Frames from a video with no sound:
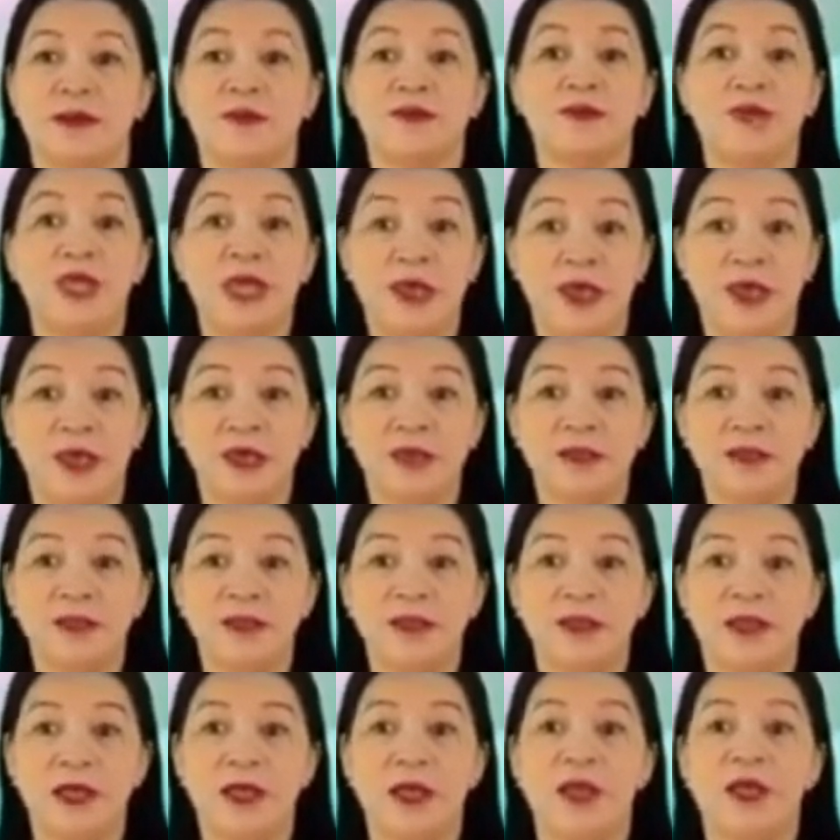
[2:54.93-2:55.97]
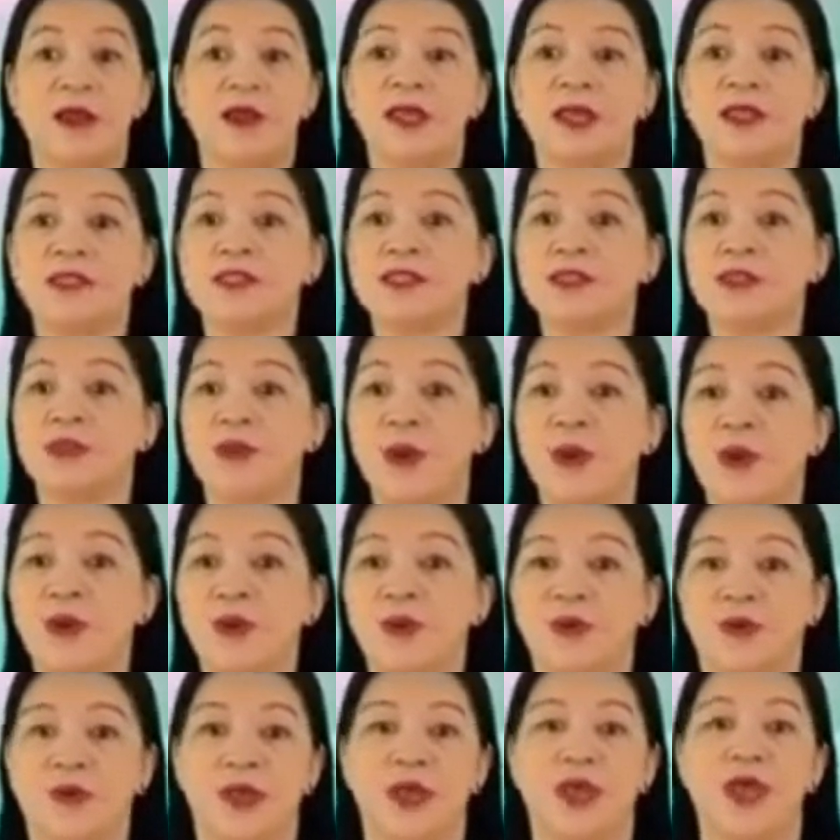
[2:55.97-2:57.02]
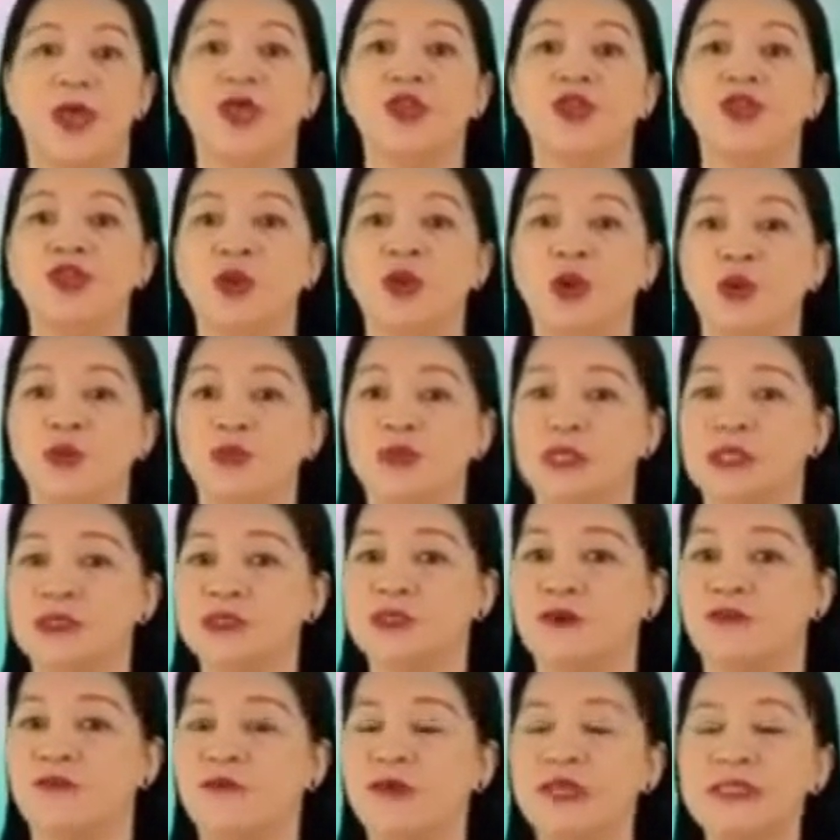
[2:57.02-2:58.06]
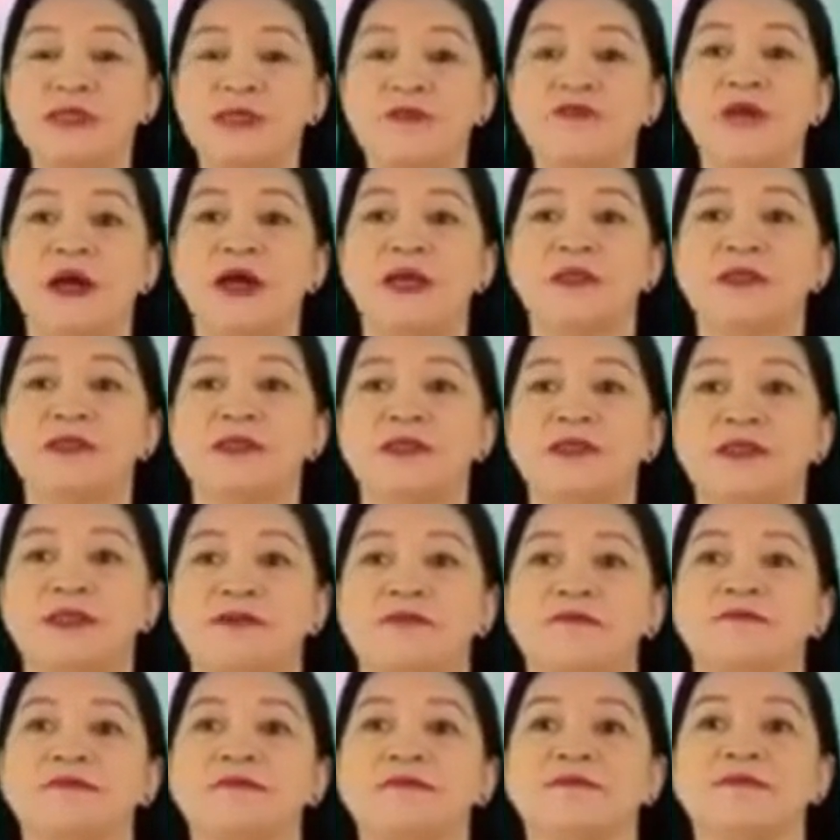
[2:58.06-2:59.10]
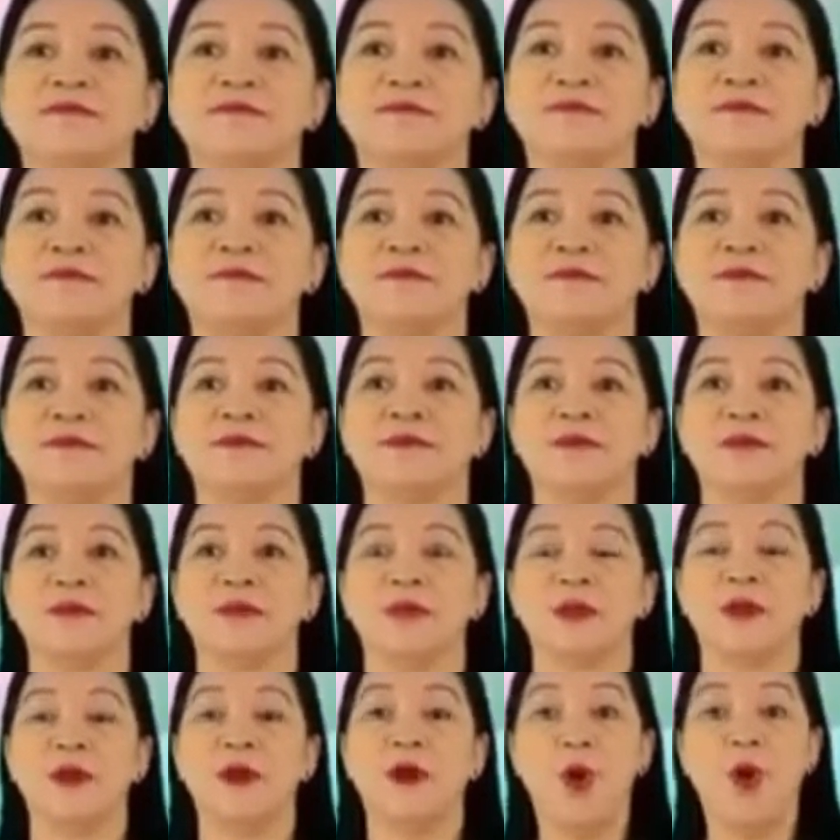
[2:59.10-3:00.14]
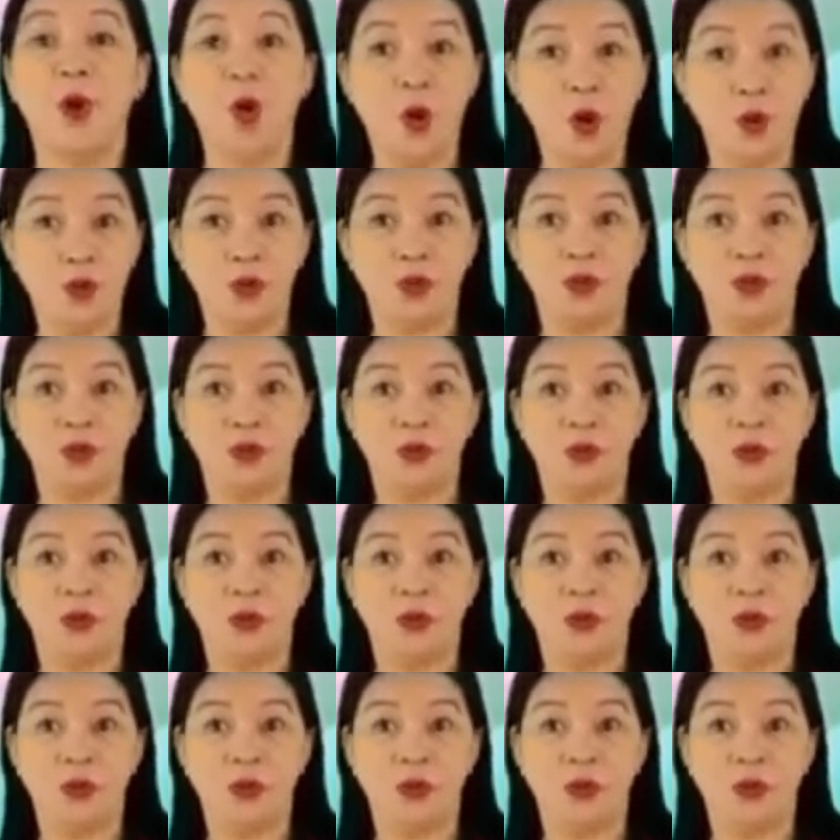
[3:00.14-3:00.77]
Then, let's go and know these festivals. Oh,